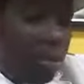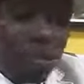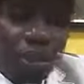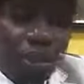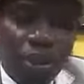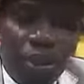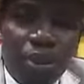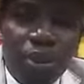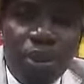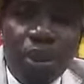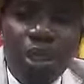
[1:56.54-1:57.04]

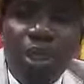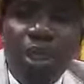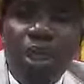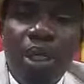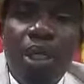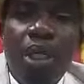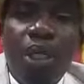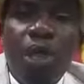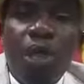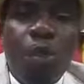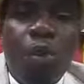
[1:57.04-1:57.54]
Road,
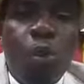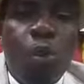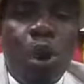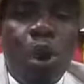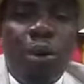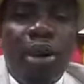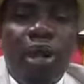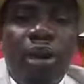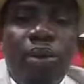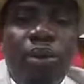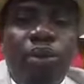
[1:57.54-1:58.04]

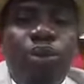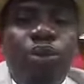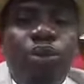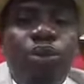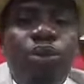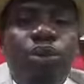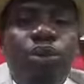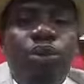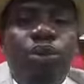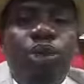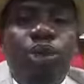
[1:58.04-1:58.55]
where we are going to
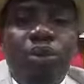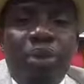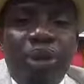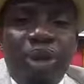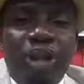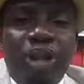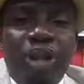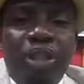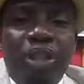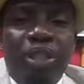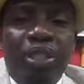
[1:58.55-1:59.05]
do
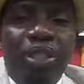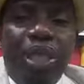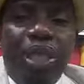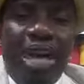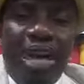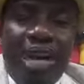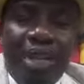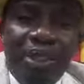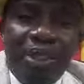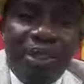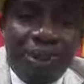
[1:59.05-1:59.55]
screening
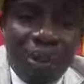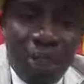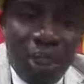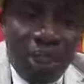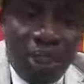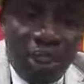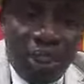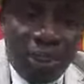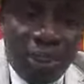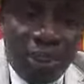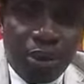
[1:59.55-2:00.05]
and
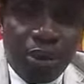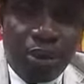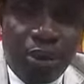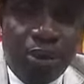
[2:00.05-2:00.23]
donation.